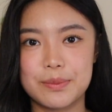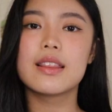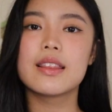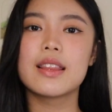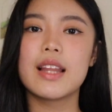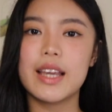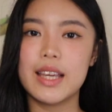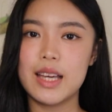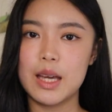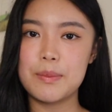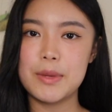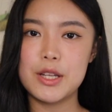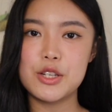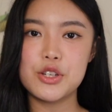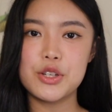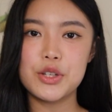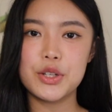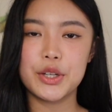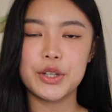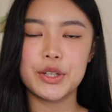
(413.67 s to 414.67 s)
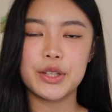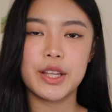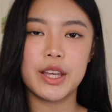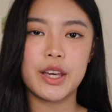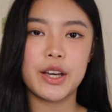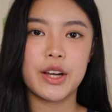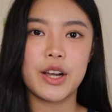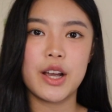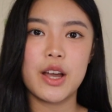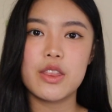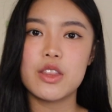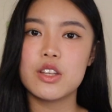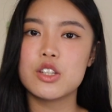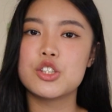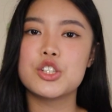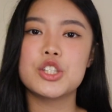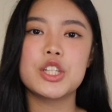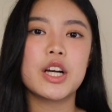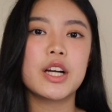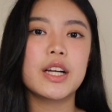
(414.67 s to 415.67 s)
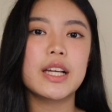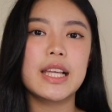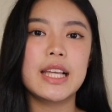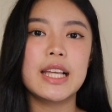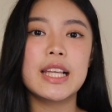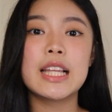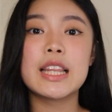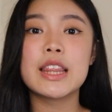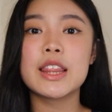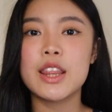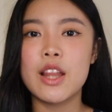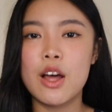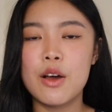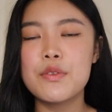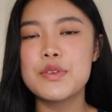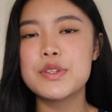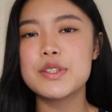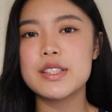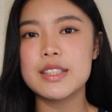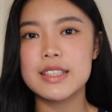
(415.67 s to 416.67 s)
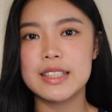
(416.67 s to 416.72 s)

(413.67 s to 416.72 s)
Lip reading: Like I mentioned earlier, the GRE loves to